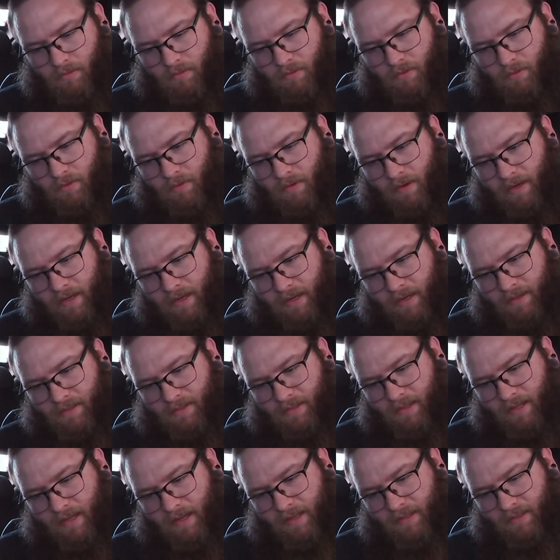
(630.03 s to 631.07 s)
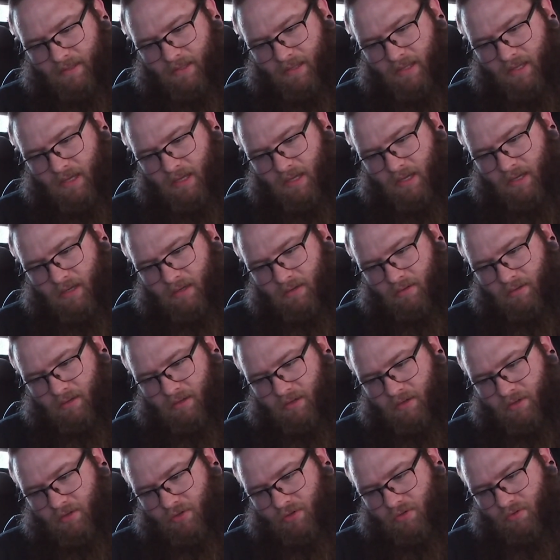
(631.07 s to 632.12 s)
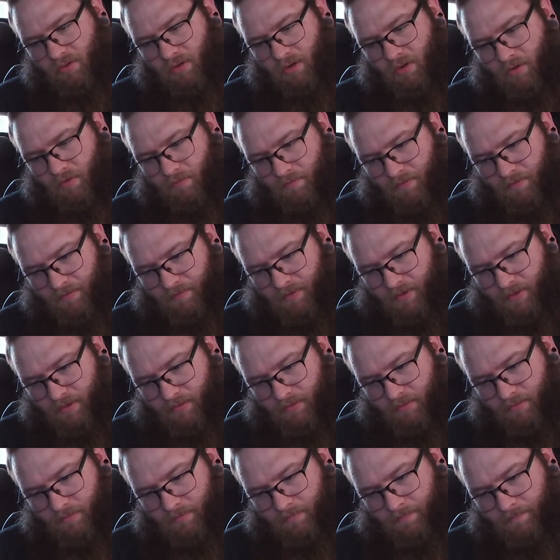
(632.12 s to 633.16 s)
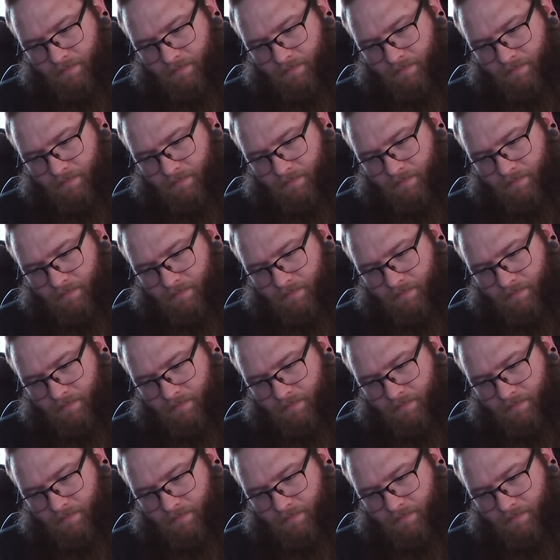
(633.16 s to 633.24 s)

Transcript: So I guess that's the initial overview.